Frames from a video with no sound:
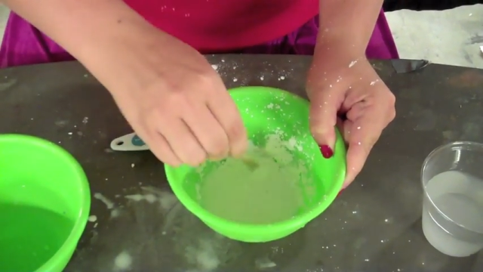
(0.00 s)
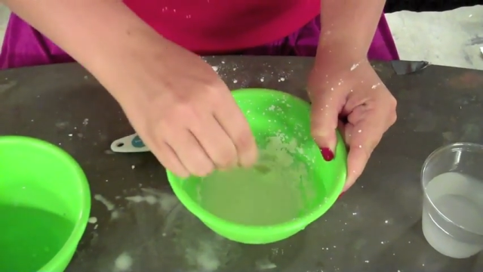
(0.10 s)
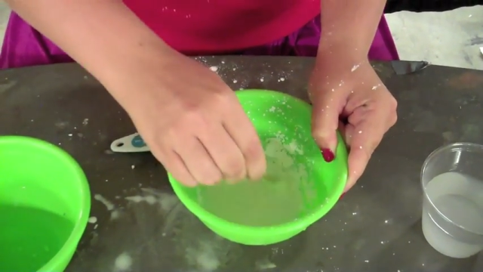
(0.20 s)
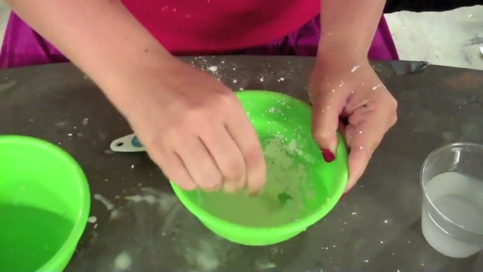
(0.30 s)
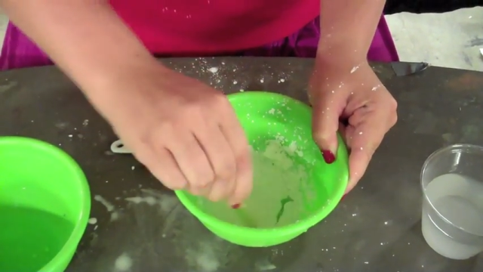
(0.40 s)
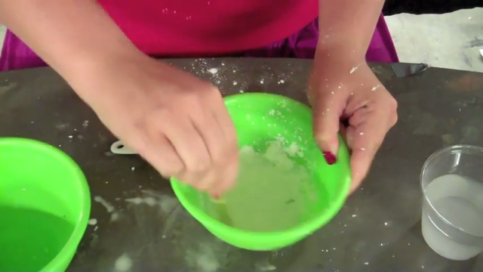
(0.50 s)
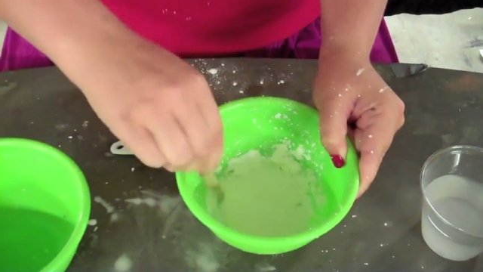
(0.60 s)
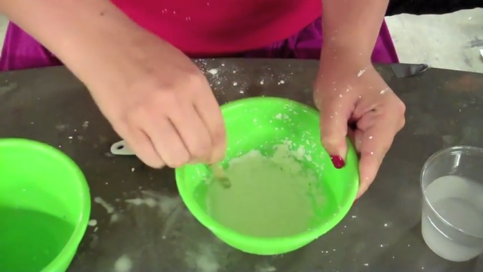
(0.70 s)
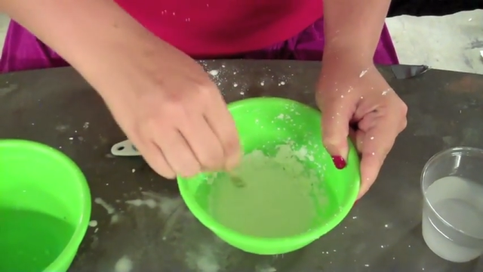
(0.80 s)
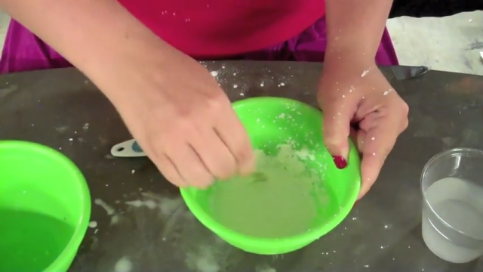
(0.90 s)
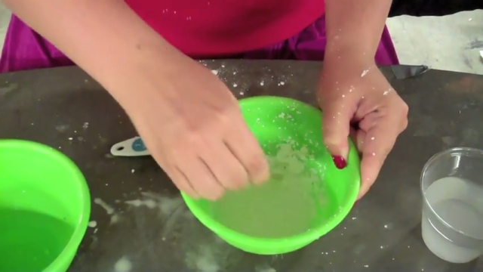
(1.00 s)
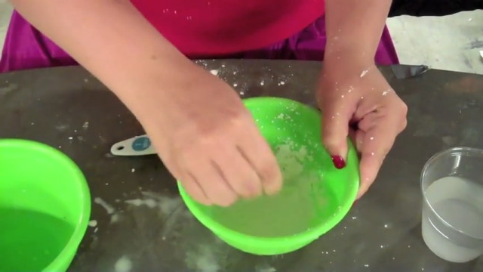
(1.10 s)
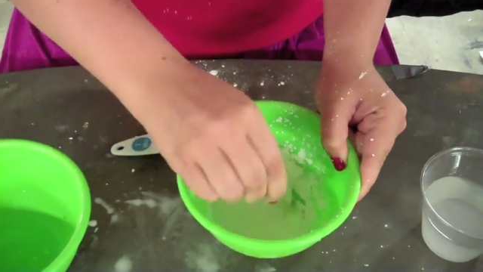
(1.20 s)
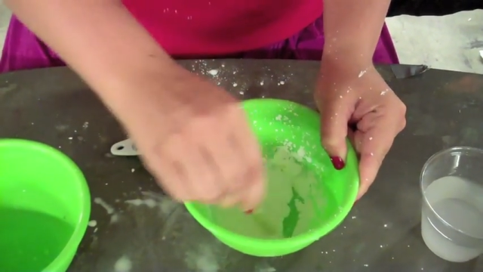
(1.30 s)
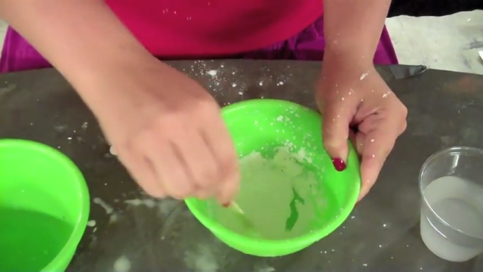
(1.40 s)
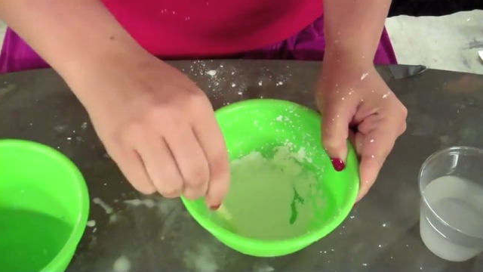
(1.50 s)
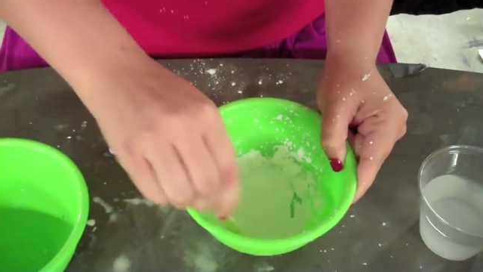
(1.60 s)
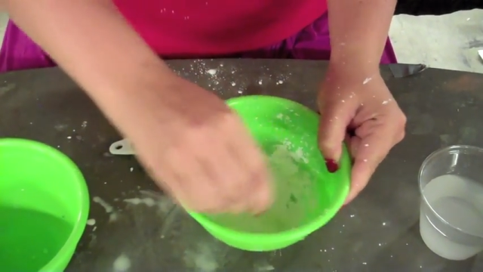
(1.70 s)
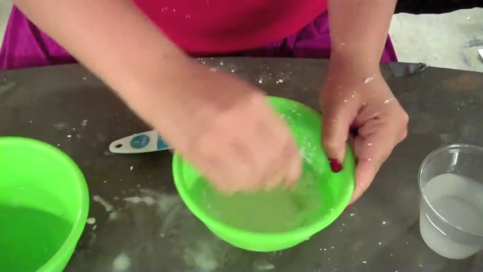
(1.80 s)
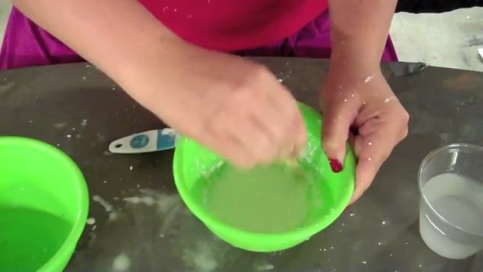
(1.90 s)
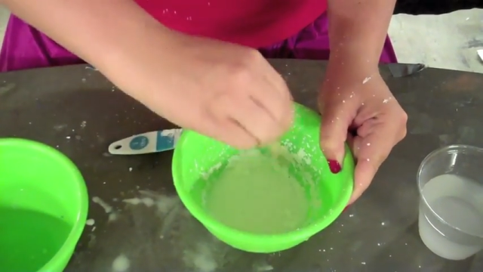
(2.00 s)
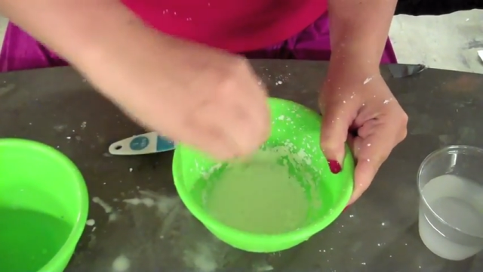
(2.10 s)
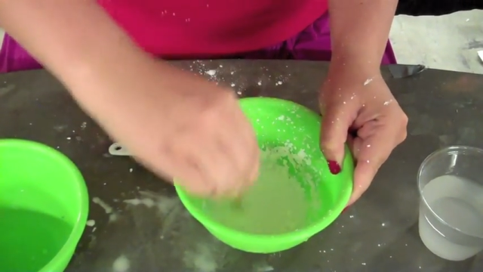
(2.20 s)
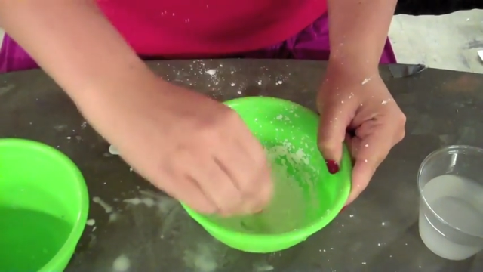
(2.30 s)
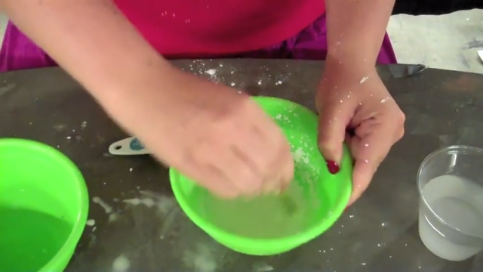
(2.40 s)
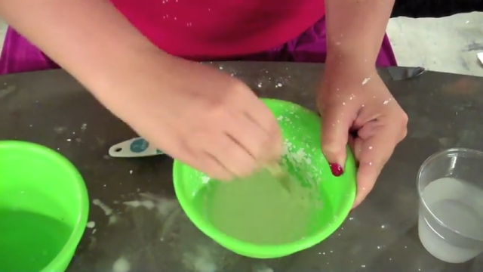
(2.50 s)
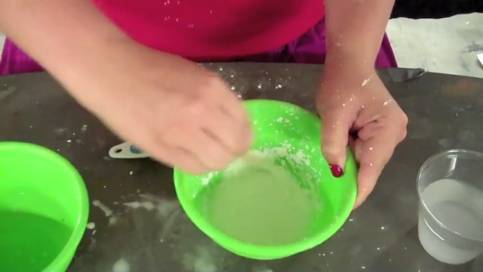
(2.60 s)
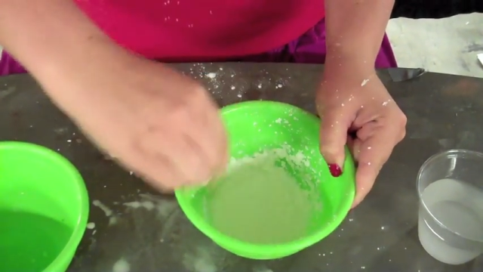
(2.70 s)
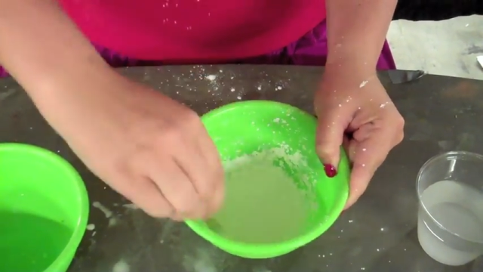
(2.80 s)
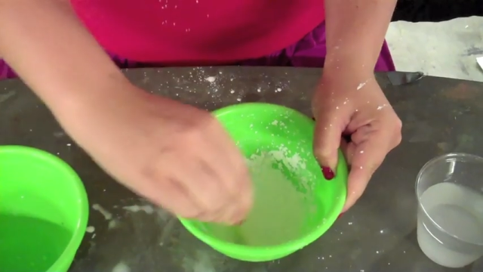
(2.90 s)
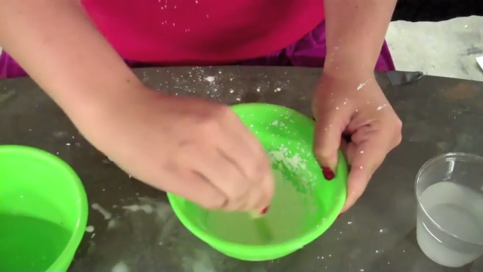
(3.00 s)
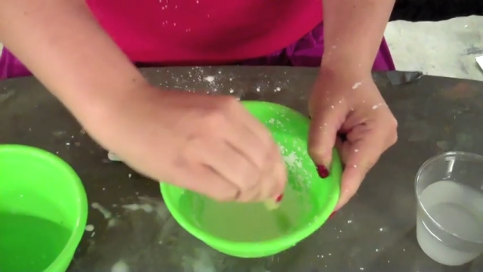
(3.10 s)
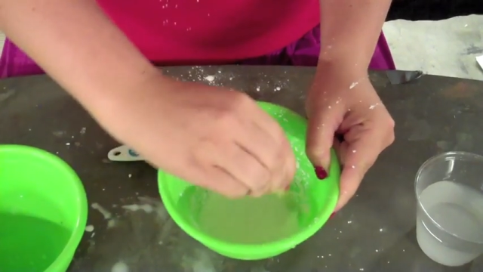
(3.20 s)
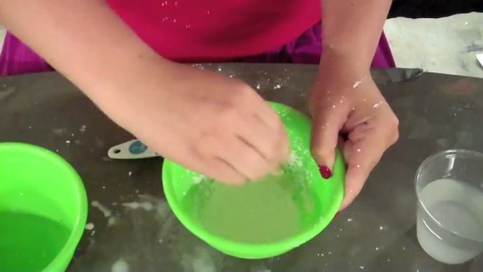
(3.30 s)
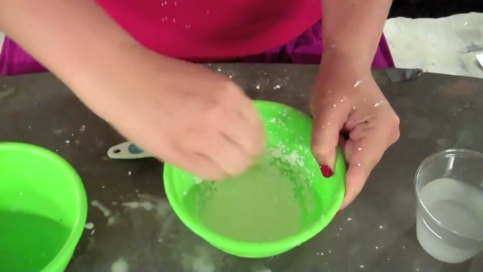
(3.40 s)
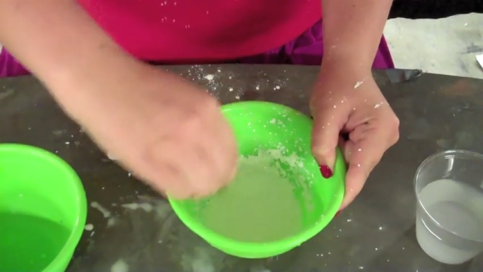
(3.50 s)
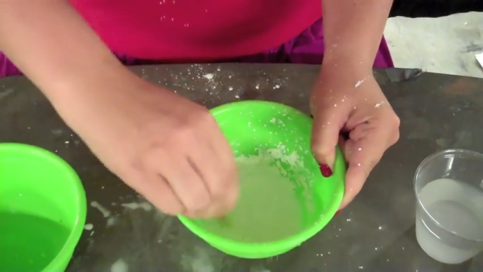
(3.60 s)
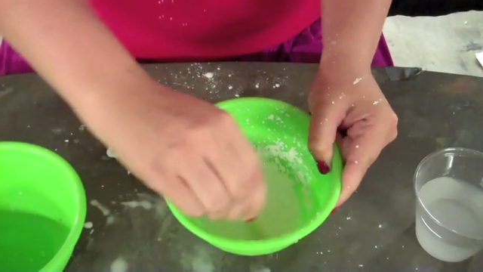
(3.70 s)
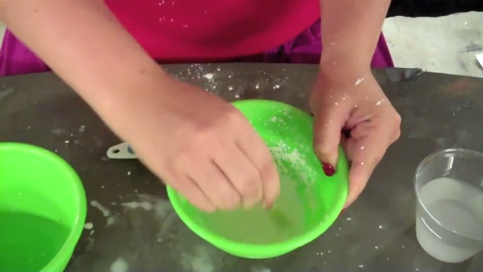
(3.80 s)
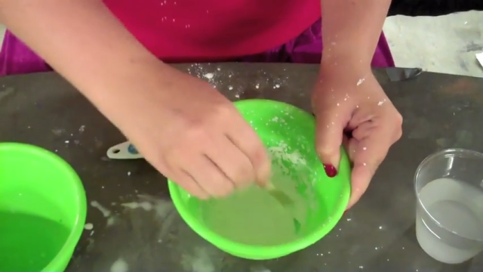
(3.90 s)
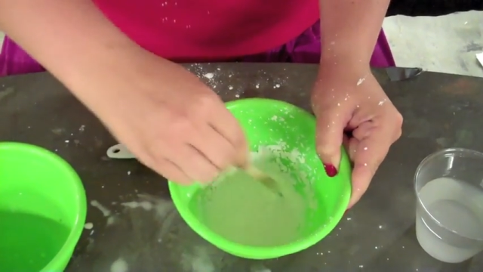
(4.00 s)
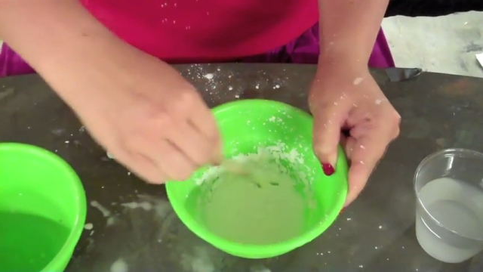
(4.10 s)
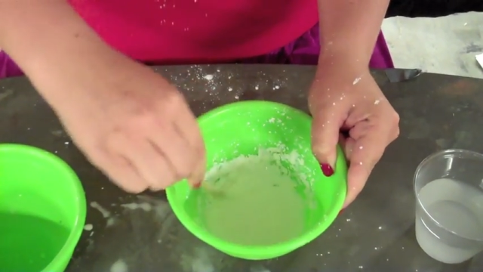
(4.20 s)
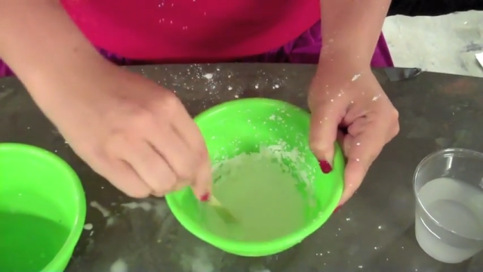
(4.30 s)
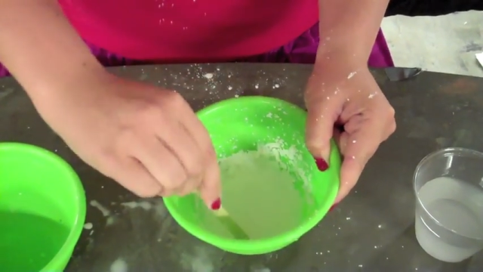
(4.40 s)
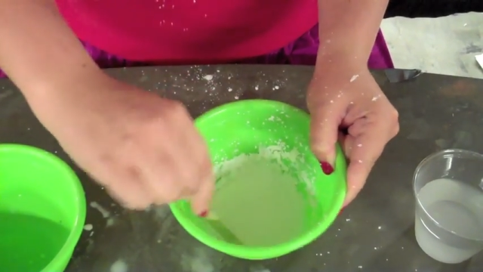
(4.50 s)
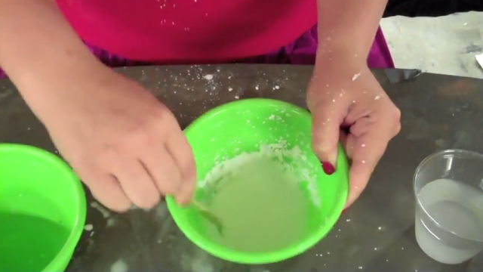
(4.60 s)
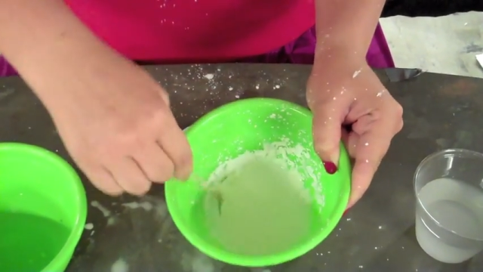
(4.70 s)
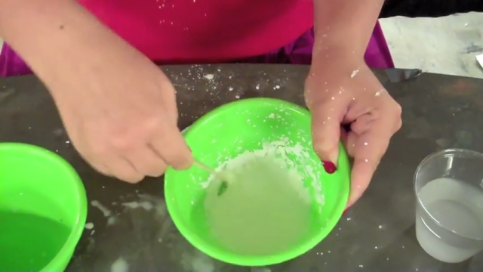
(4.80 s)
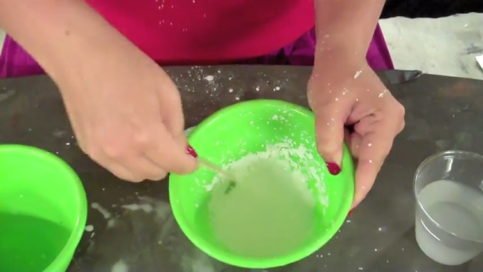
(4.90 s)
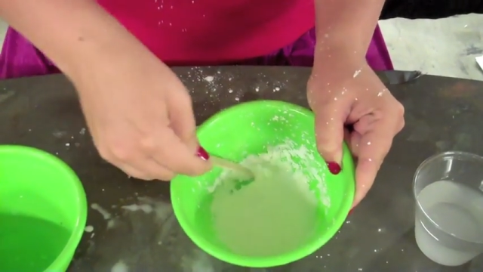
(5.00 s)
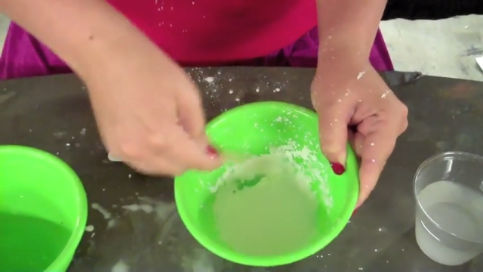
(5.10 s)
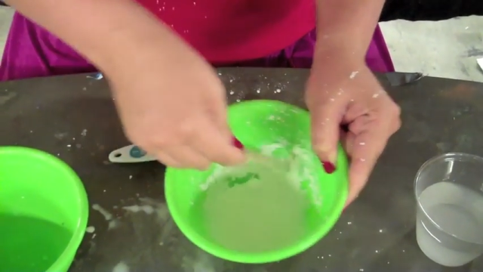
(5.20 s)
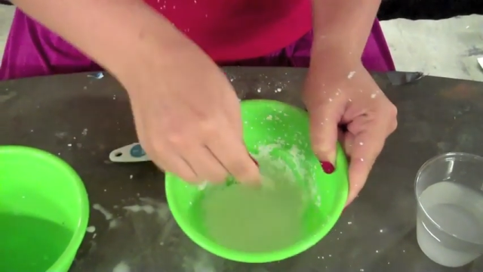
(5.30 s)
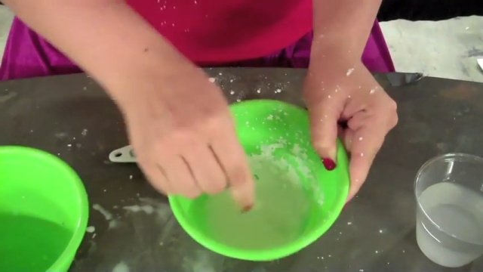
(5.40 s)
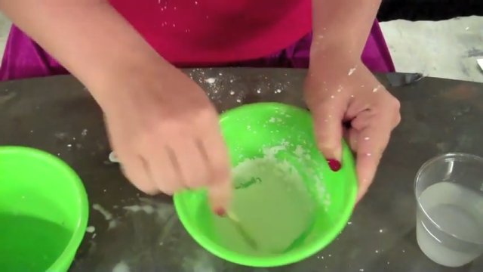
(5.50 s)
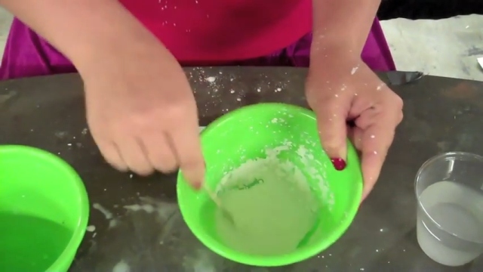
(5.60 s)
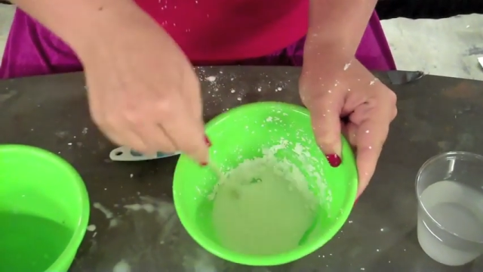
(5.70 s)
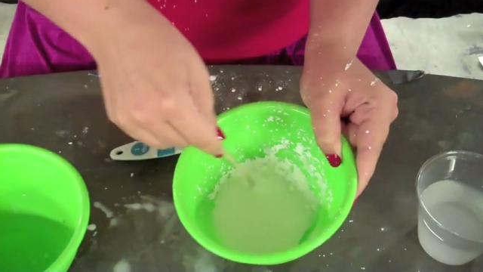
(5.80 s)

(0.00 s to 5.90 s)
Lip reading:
No face is visible, so there are no lips to read.